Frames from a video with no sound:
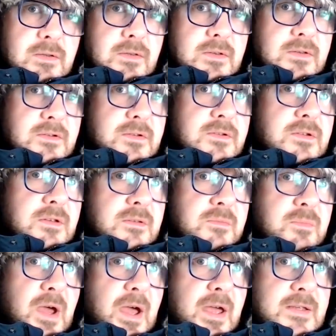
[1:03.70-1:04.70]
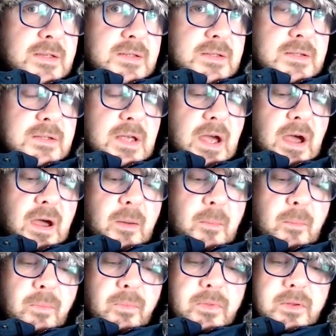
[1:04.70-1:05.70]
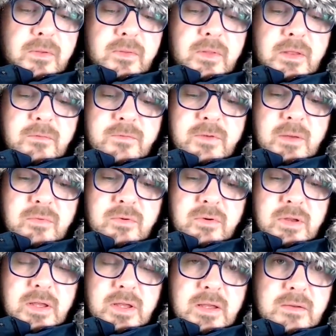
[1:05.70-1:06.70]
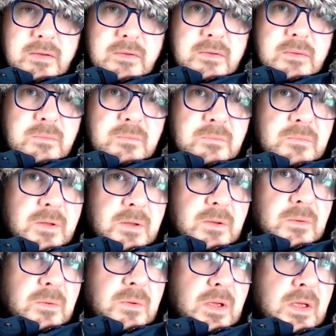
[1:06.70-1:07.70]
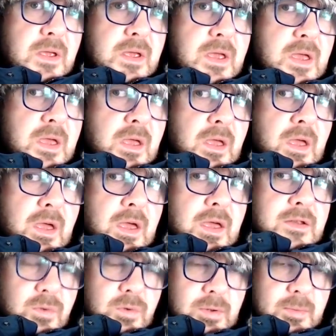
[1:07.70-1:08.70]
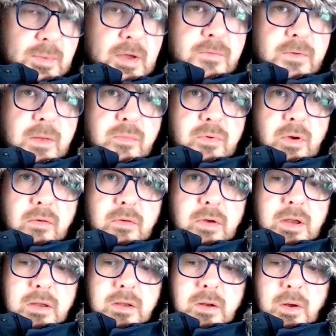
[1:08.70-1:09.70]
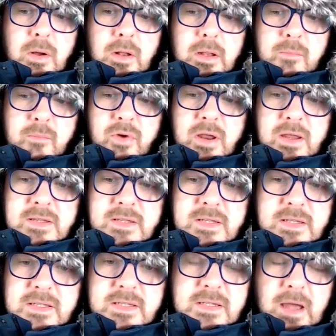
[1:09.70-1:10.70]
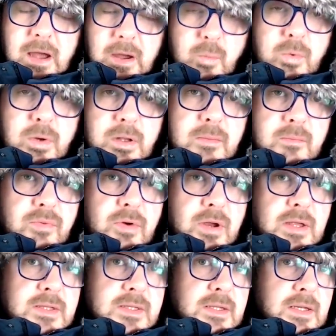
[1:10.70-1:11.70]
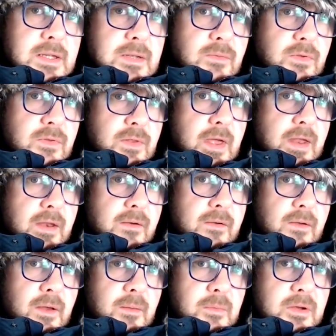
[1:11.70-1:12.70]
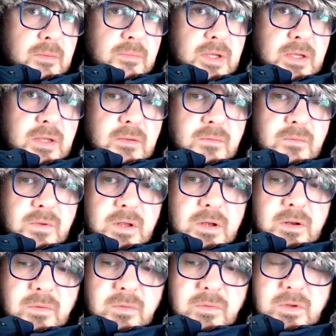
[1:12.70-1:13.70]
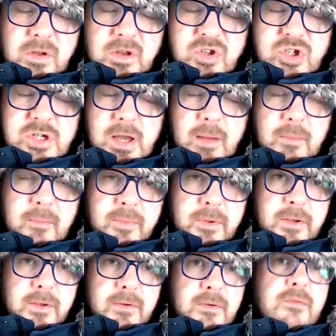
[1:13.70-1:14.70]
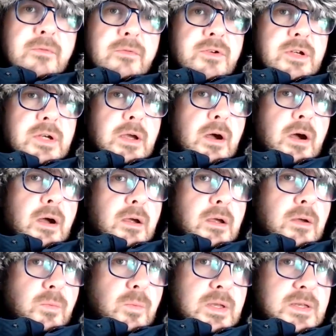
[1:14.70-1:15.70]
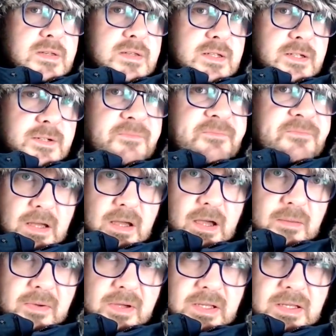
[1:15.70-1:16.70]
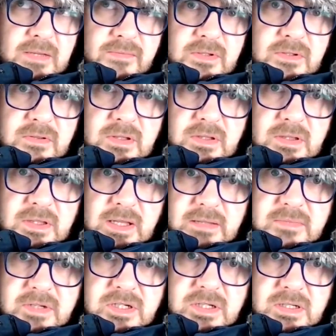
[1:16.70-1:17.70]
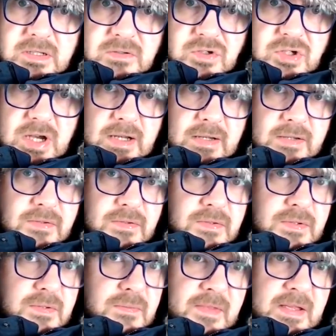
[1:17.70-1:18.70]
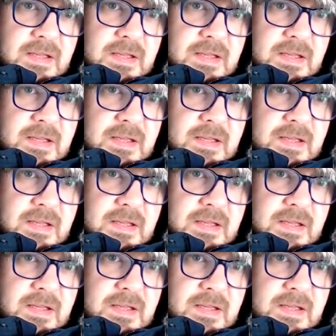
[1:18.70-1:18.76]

that's just passed, and then February hits, so it's all about February. You know, I'll embrace it. I will embrace it even then. I'm going to be, you know, a champion of Chicago winter. I might even do the Lake Michigan Challenge.